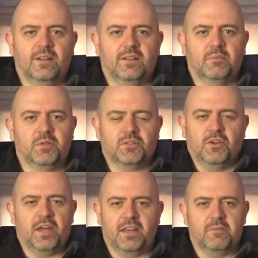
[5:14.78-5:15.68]
But it's not
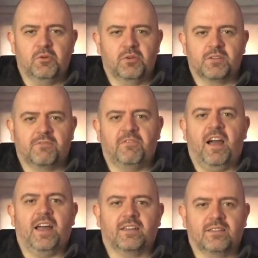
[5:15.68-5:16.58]
anymore, it's
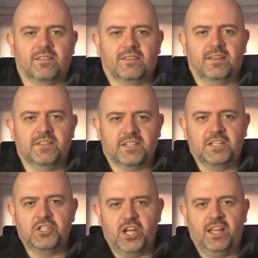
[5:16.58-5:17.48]
fact. It is an
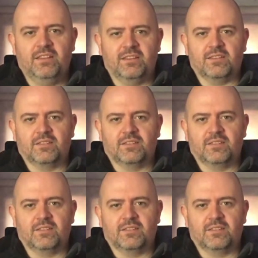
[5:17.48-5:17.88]
agenda.